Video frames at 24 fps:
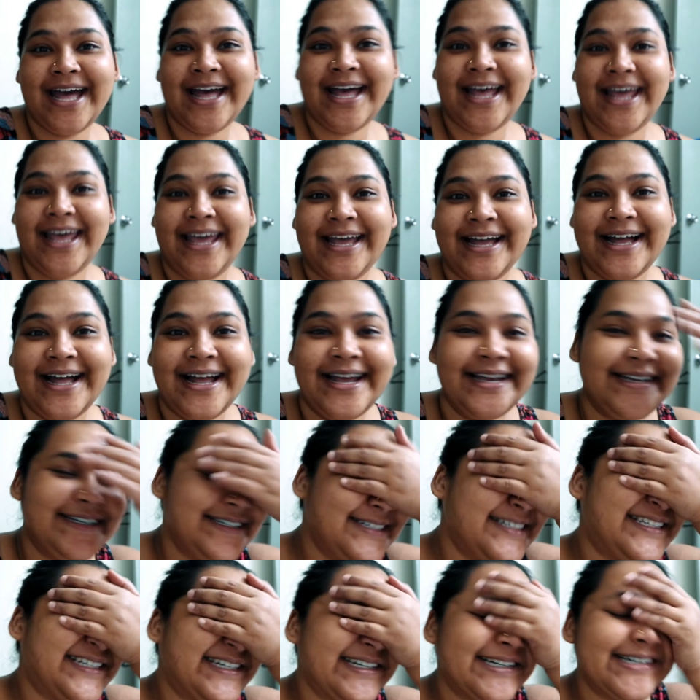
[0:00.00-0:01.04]
Hey guys,
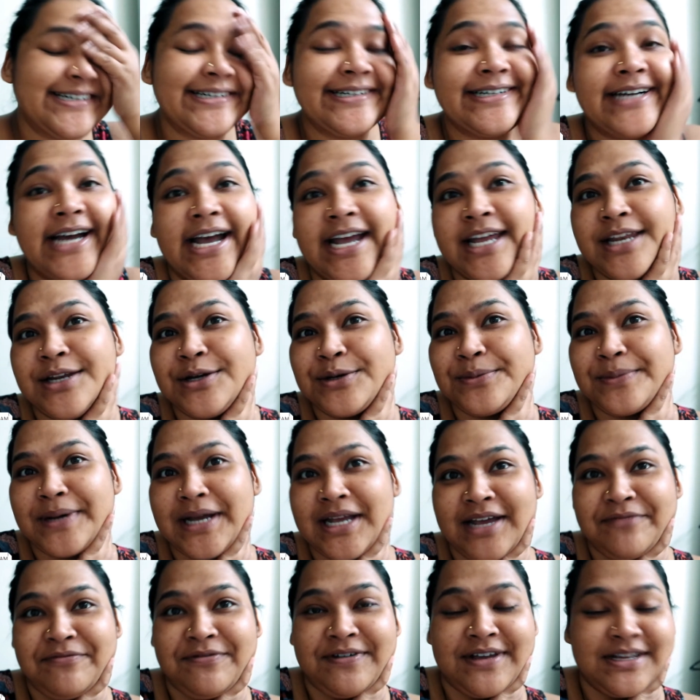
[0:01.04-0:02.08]
I know
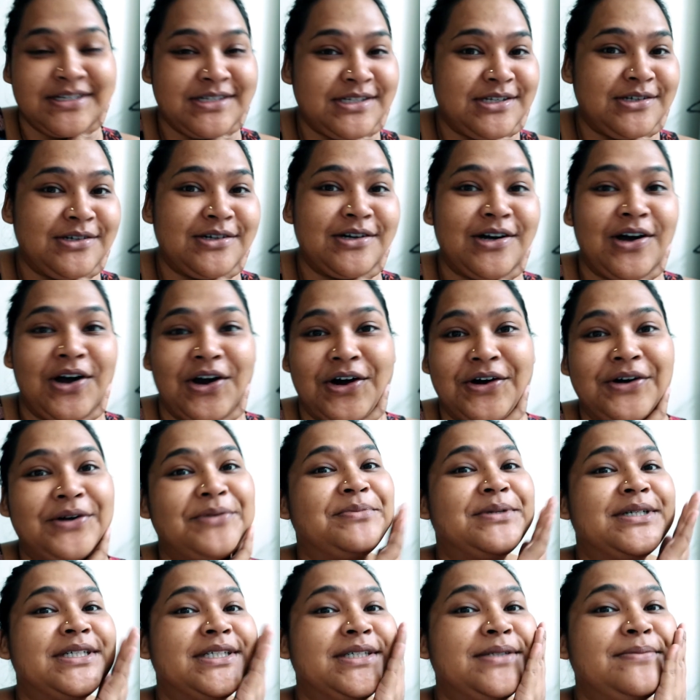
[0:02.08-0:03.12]
my face look
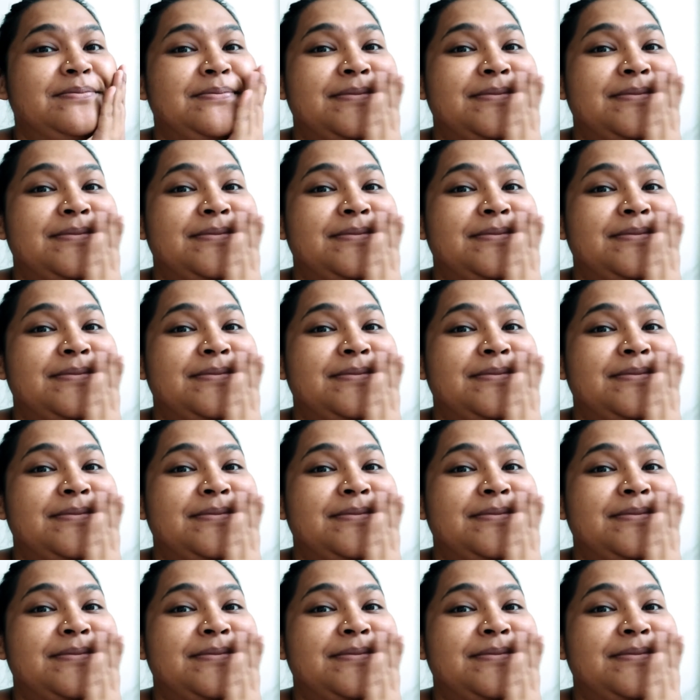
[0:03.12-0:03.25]
horrible,